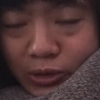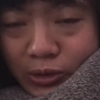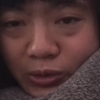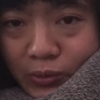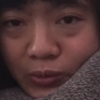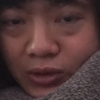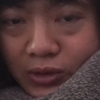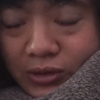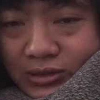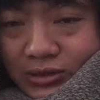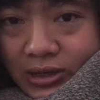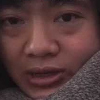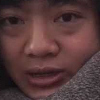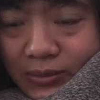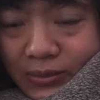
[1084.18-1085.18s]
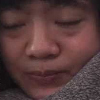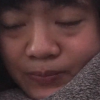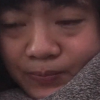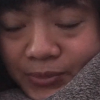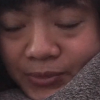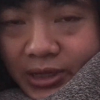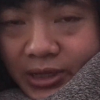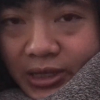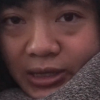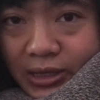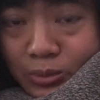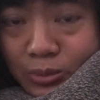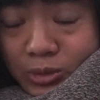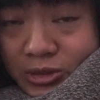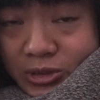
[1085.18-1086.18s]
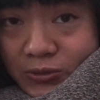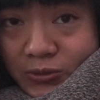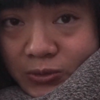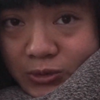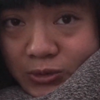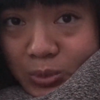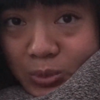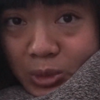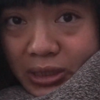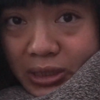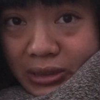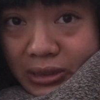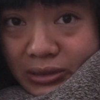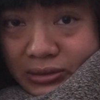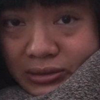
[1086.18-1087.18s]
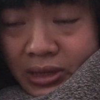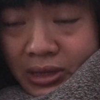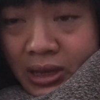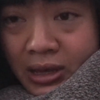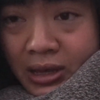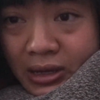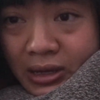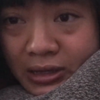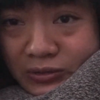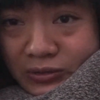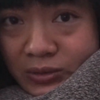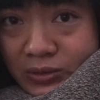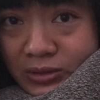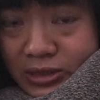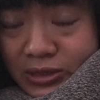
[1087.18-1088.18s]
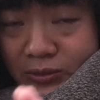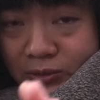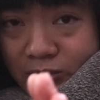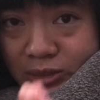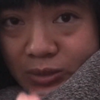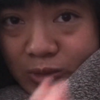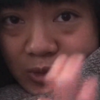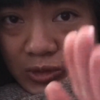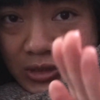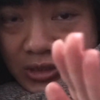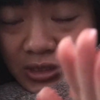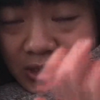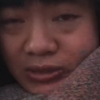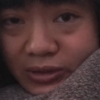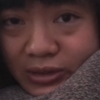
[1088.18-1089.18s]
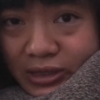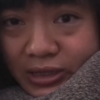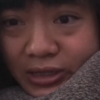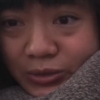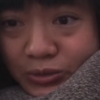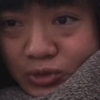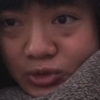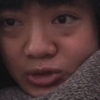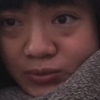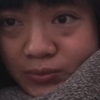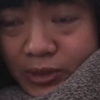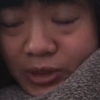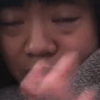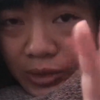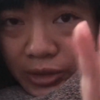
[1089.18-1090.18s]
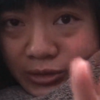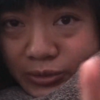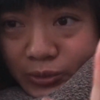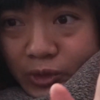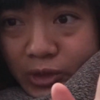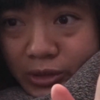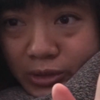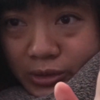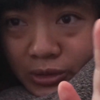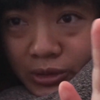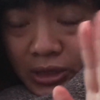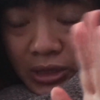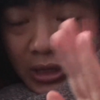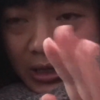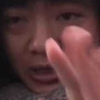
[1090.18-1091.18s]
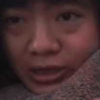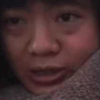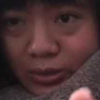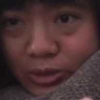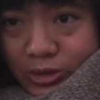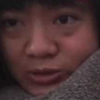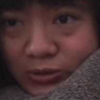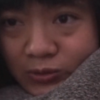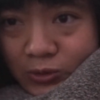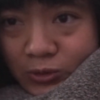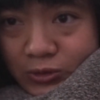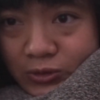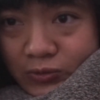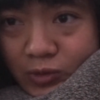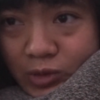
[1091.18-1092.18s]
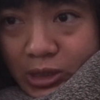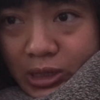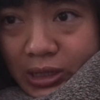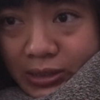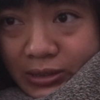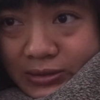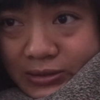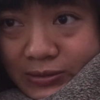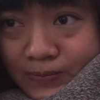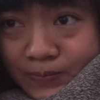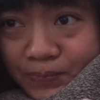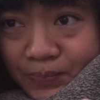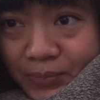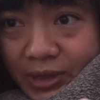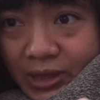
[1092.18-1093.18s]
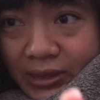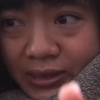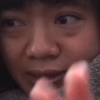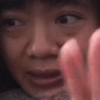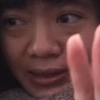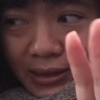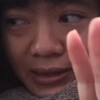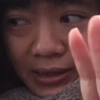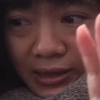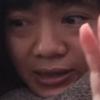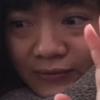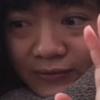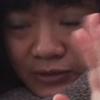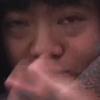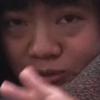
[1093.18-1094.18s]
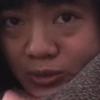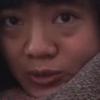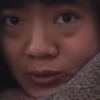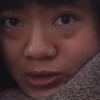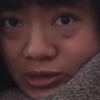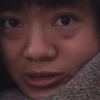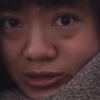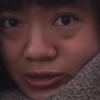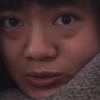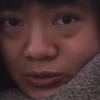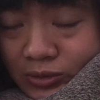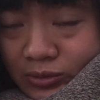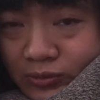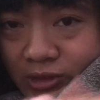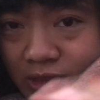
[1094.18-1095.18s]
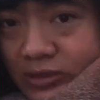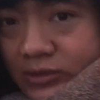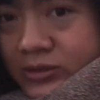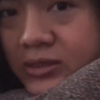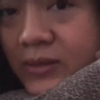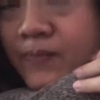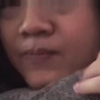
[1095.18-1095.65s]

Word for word: on the walls. I ate a bunch of frozen bananas. As soon as I was able to sit on the couch, I drank some water, ate a bunch of frozen bananas, and then I have just been watching YouTube videos.